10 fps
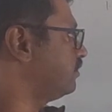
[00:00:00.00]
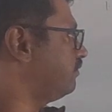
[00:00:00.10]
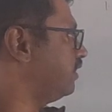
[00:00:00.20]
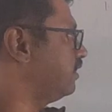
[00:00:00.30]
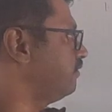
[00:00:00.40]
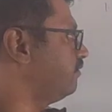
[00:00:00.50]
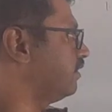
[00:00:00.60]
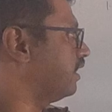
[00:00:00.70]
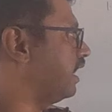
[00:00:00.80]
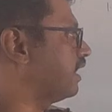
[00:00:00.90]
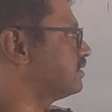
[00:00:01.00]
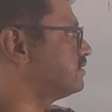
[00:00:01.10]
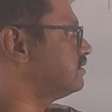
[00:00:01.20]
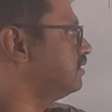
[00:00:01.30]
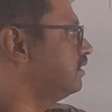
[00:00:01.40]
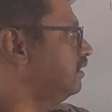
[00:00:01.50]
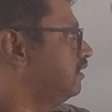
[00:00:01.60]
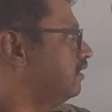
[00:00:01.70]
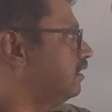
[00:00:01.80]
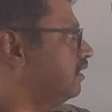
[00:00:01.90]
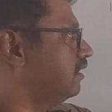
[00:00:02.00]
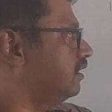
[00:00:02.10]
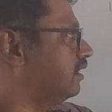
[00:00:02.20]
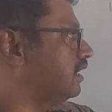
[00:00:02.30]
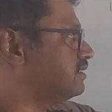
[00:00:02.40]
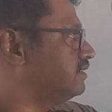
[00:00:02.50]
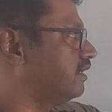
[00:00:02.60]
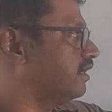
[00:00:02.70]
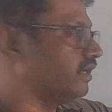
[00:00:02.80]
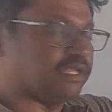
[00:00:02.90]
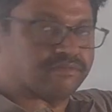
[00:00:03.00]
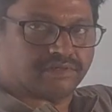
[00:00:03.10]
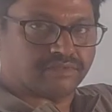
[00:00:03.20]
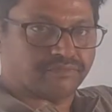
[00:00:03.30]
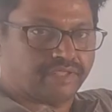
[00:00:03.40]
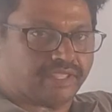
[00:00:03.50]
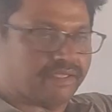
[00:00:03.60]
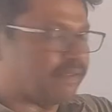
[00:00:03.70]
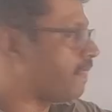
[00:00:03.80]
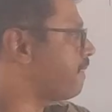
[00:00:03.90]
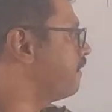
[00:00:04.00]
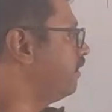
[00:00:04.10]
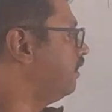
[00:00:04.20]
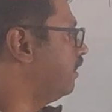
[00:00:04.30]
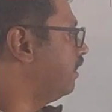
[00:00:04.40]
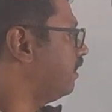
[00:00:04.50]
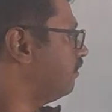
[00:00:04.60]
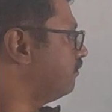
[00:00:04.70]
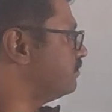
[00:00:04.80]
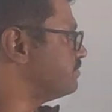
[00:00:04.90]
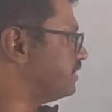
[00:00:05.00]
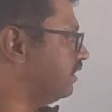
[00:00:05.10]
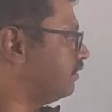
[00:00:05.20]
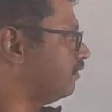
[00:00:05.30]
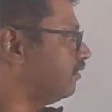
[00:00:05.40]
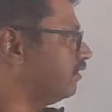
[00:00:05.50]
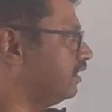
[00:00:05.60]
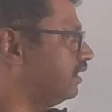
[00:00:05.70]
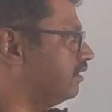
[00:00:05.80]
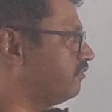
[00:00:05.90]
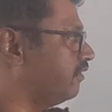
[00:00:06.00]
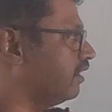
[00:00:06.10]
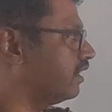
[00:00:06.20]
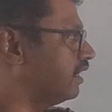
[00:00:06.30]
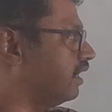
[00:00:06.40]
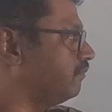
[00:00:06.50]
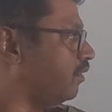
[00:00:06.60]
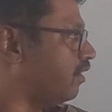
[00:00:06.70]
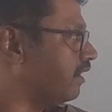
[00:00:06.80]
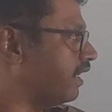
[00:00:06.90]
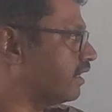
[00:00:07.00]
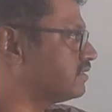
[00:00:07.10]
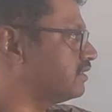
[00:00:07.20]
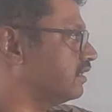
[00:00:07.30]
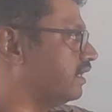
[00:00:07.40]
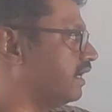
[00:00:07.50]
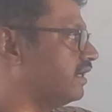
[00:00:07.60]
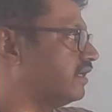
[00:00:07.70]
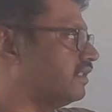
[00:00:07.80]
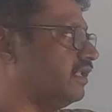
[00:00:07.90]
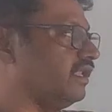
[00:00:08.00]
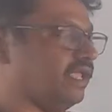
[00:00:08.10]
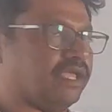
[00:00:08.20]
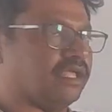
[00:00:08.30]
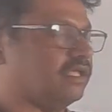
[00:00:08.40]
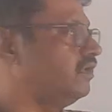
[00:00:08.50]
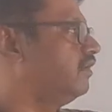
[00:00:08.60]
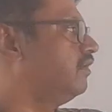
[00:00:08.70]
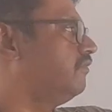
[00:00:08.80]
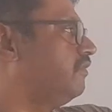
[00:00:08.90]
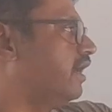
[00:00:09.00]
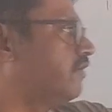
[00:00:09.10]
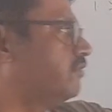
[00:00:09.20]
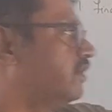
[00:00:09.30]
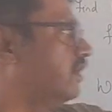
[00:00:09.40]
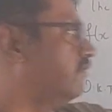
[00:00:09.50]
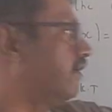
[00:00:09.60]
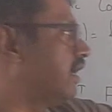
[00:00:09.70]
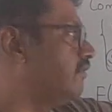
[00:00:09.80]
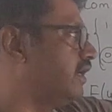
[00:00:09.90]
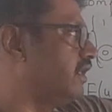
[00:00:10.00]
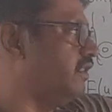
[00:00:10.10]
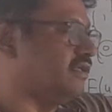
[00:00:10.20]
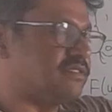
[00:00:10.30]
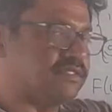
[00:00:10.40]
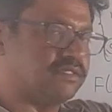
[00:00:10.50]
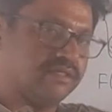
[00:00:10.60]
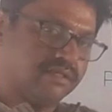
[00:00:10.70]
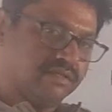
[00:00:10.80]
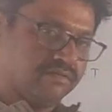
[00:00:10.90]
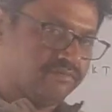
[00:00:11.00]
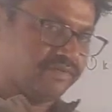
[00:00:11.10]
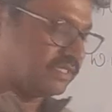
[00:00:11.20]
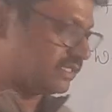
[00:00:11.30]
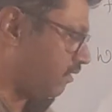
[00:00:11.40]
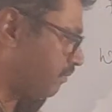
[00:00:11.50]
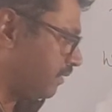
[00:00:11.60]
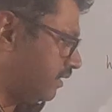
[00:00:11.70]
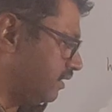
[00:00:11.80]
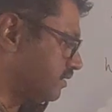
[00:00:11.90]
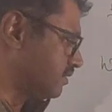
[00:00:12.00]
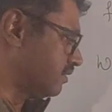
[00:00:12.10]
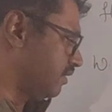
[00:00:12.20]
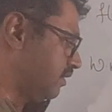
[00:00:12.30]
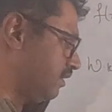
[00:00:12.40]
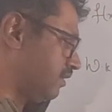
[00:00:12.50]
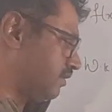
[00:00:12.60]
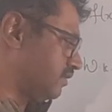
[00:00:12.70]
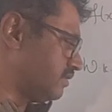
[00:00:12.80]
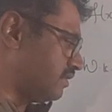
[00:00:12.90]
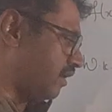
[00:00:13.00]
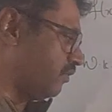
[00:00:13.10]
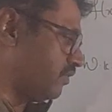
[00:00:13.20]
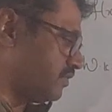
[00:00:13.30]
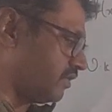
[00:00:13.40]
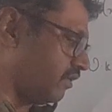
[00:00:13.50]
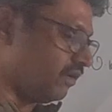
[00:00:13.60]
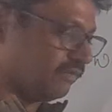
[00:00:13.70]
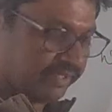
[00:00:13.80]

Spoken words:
to for x less than or equal to a, 0 for mod x greater than a. We have to evaluate this. First copy this. This is how to solve it.